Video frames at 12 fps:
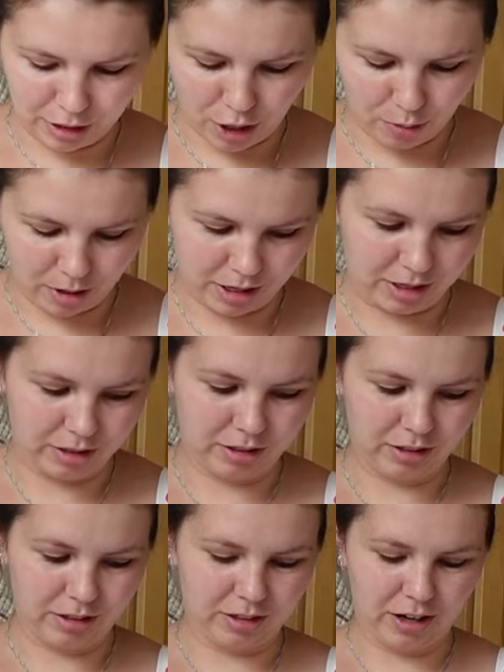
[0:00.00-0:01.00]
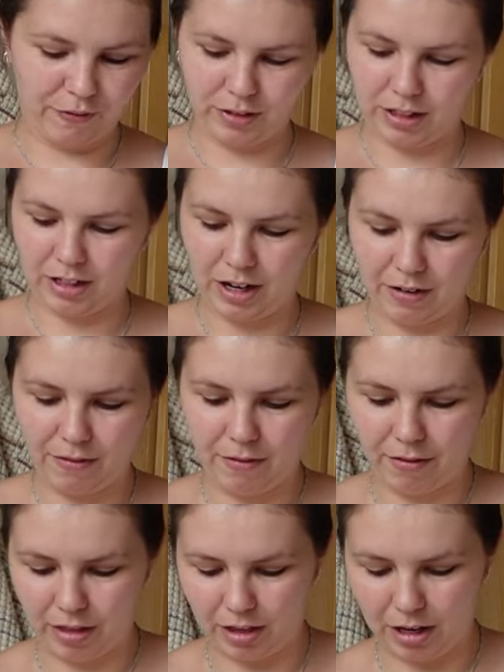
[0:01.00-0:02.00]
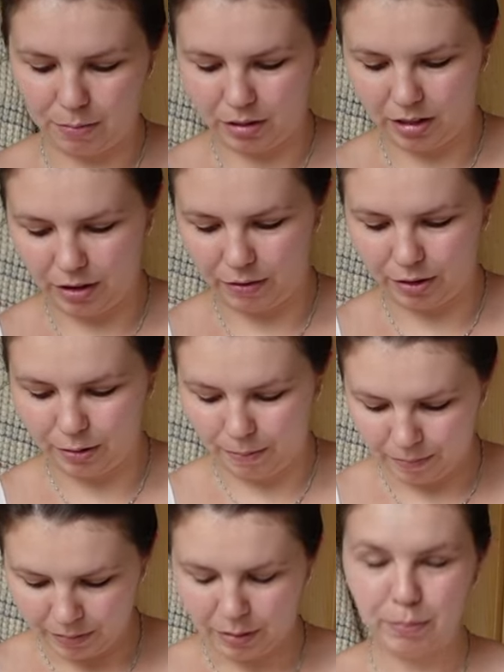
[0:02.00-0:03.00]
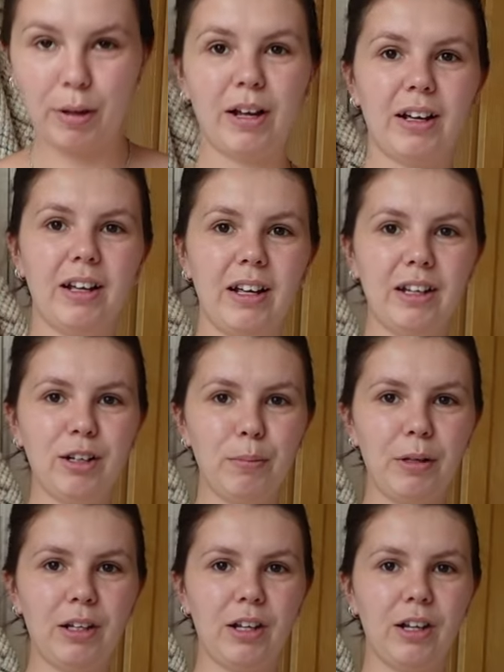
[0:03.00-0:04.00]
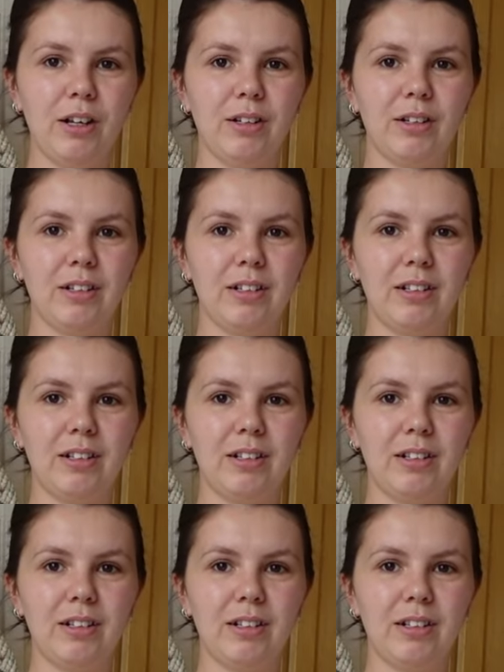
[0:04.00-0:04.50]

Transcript: low iron because it's definitely that thin material. But it could be cute.